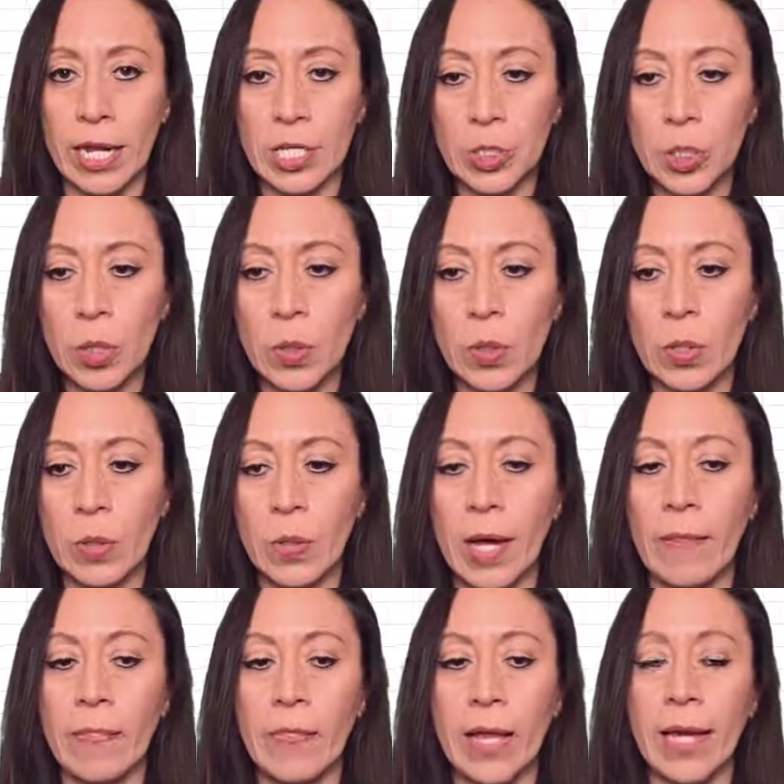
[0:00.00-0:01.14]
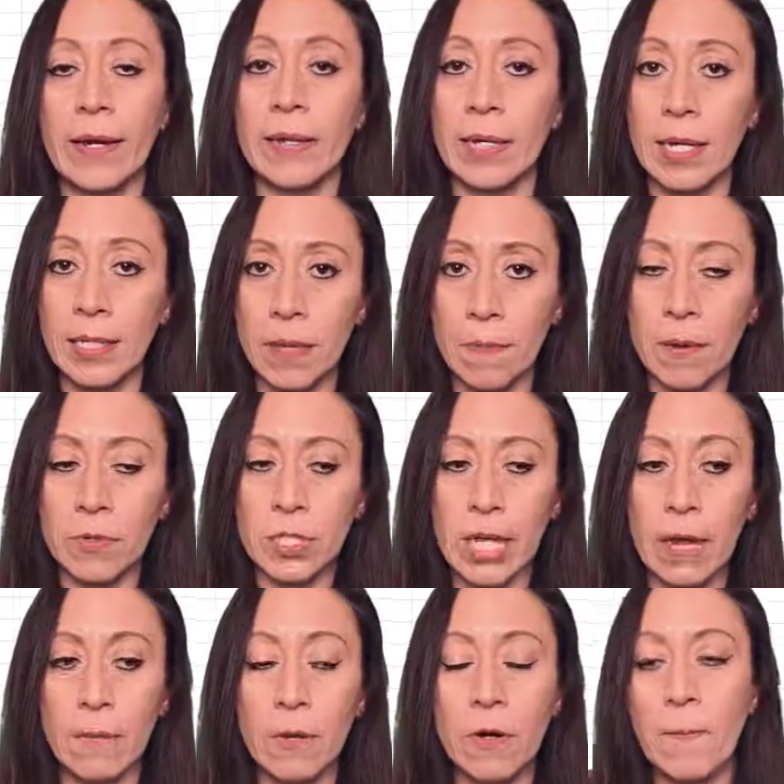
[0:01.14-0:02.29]
I show you and then create the pivot
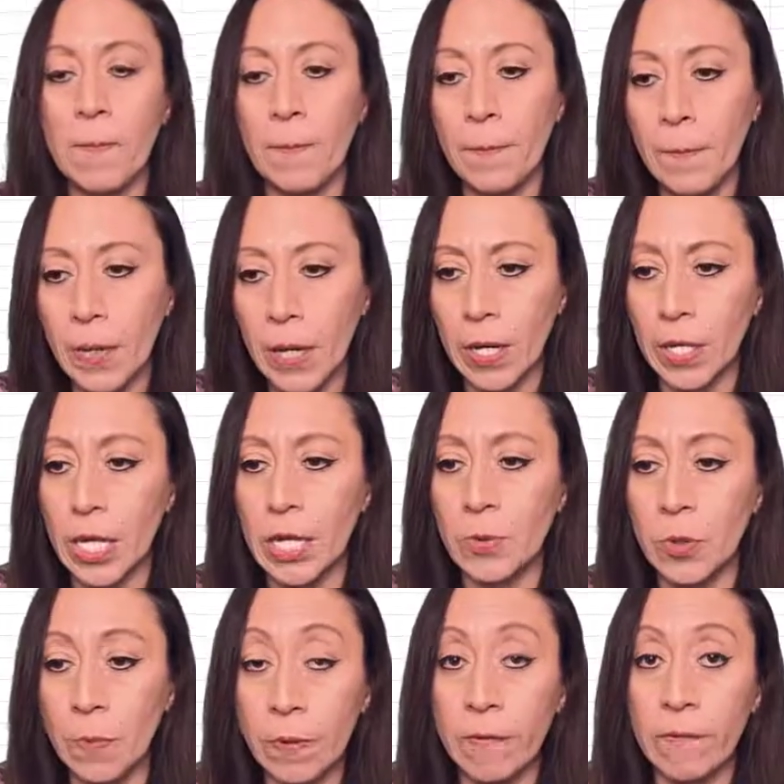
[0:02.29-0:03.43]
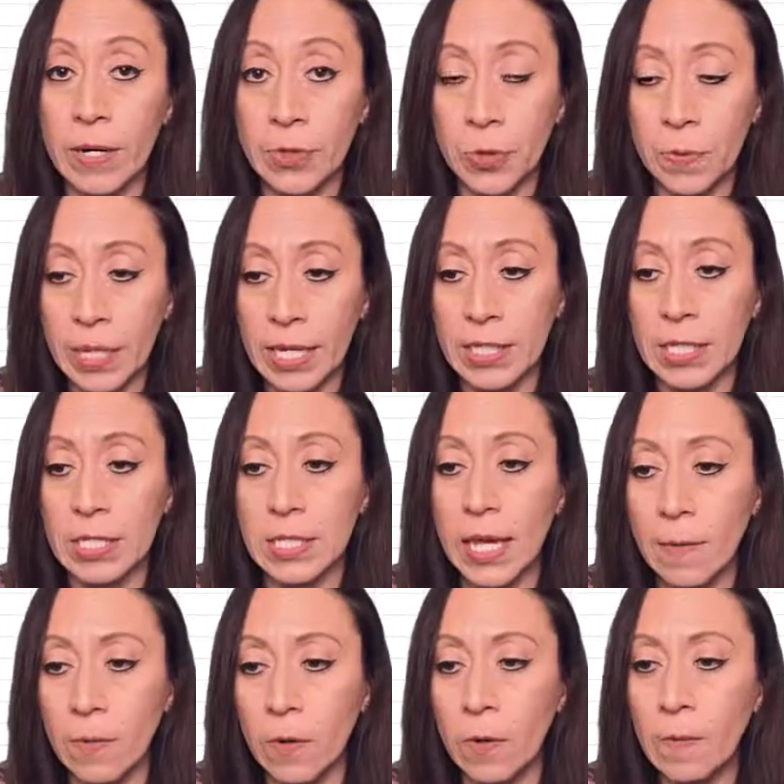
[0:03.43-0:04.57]
table. But if you prefer to bring the
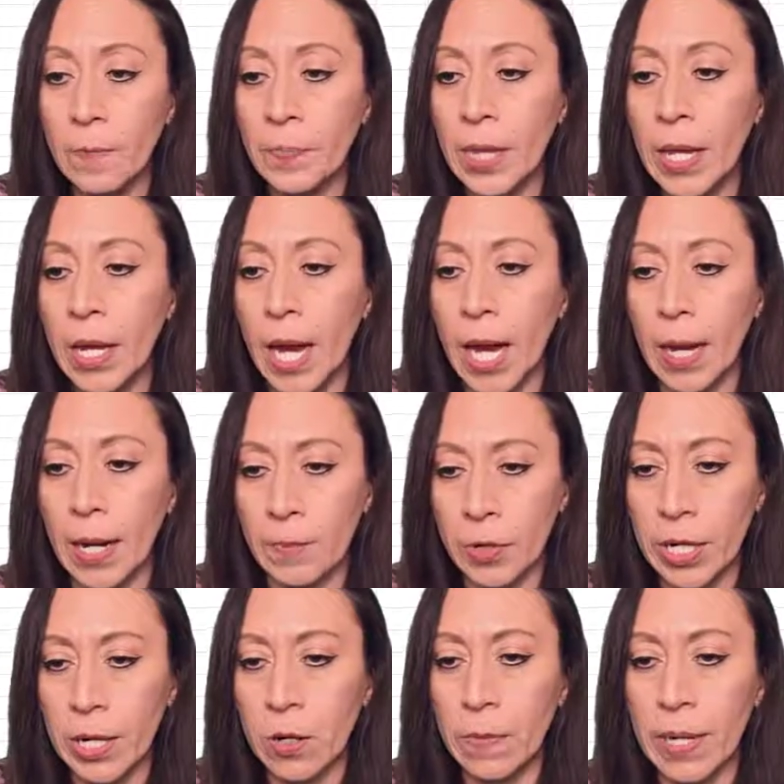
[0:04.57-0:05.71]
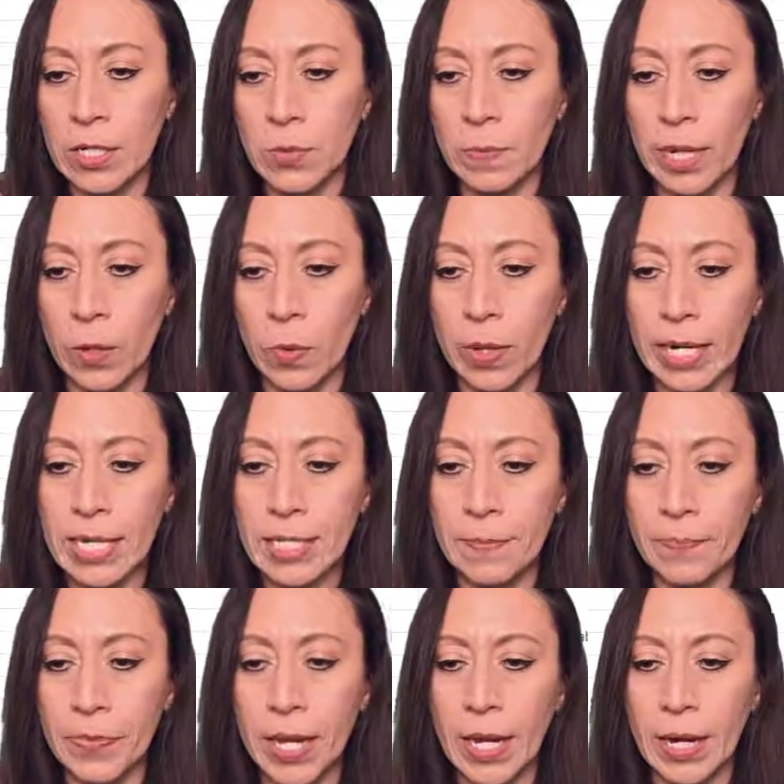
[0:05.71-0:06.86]
table, I'm going to go back to my
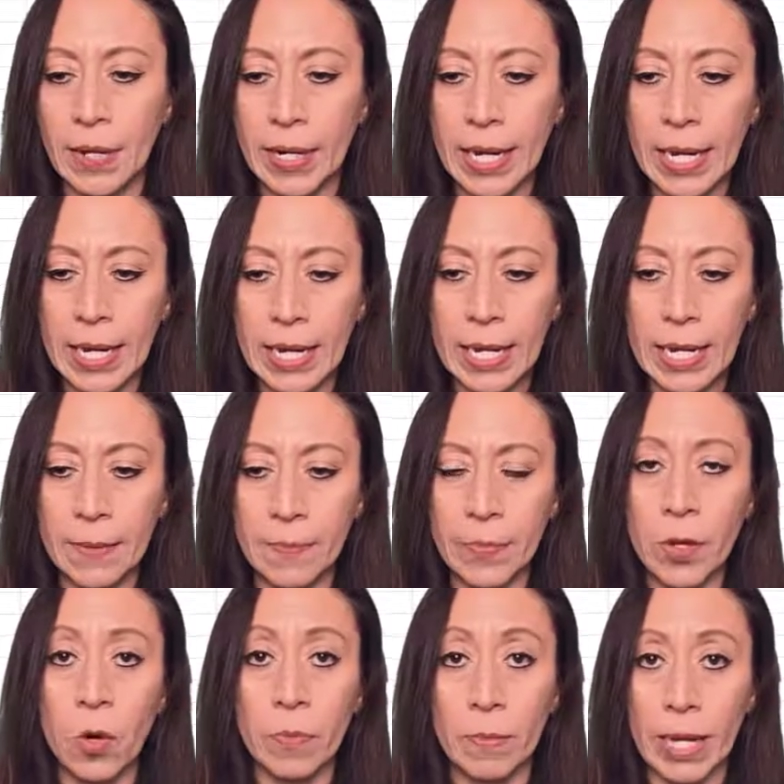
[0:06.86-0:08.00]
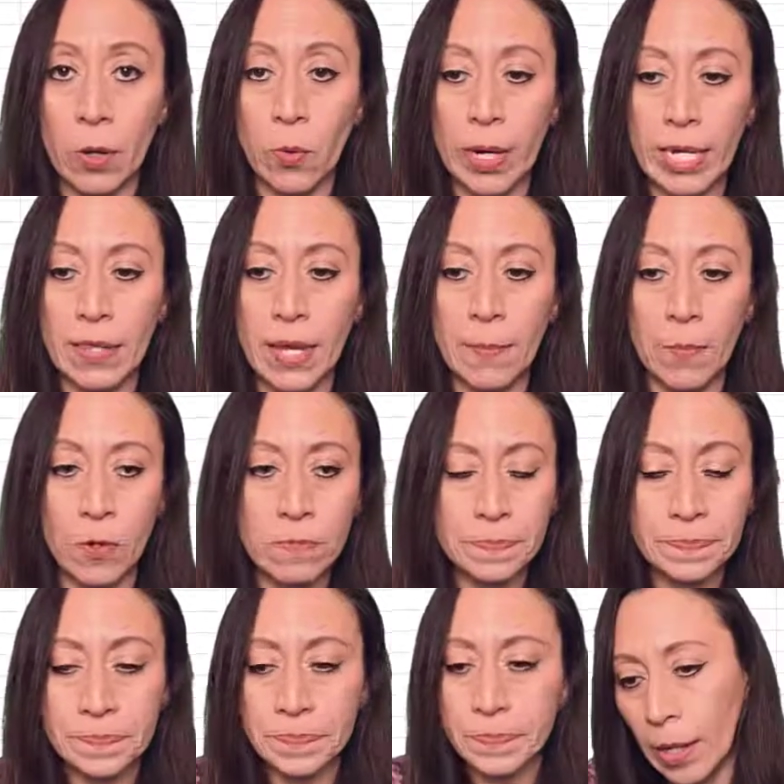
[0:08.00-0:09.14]
queries, right click on my query demo,
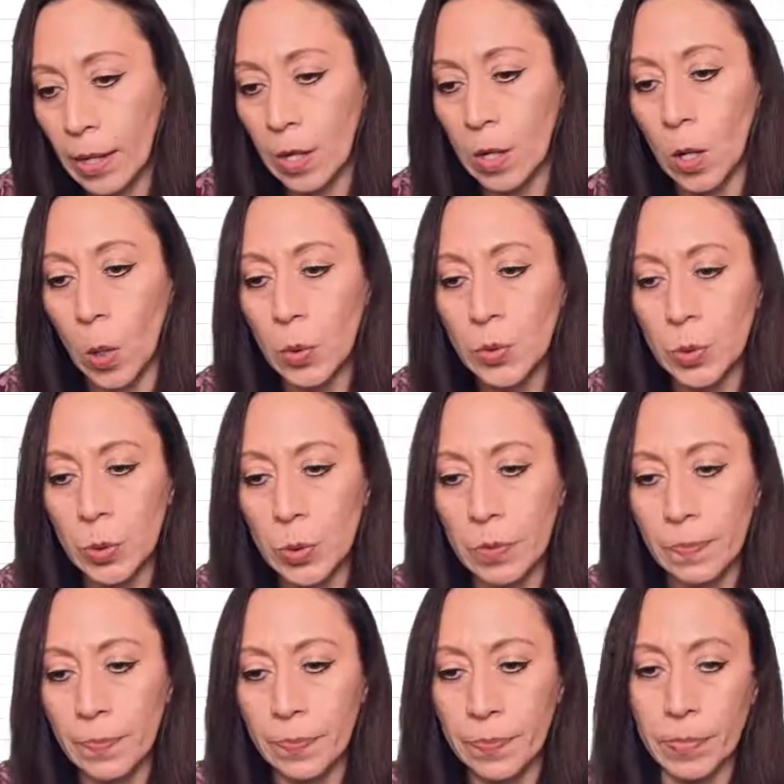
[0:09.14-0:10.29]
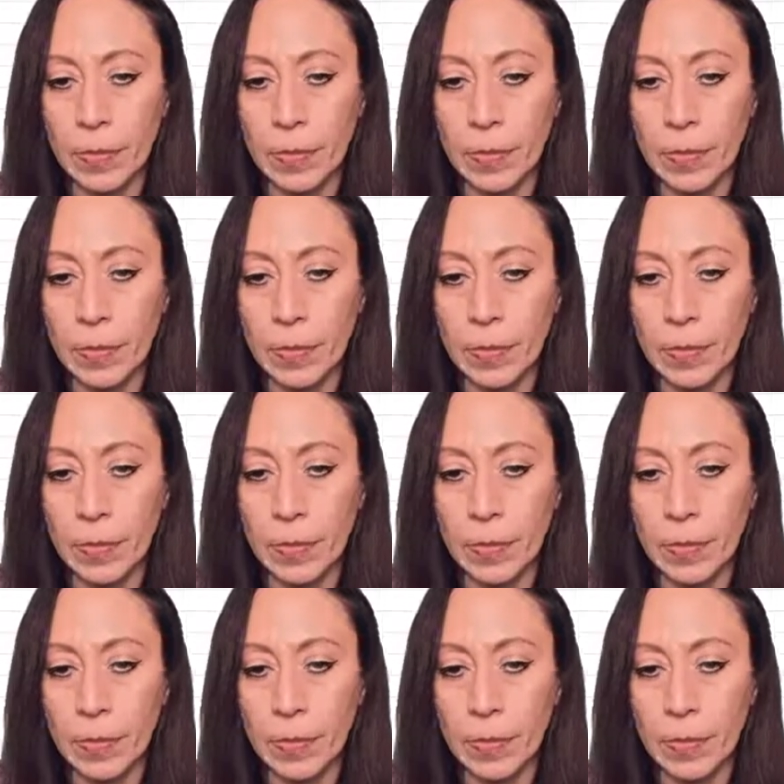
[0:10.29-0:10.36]
load to,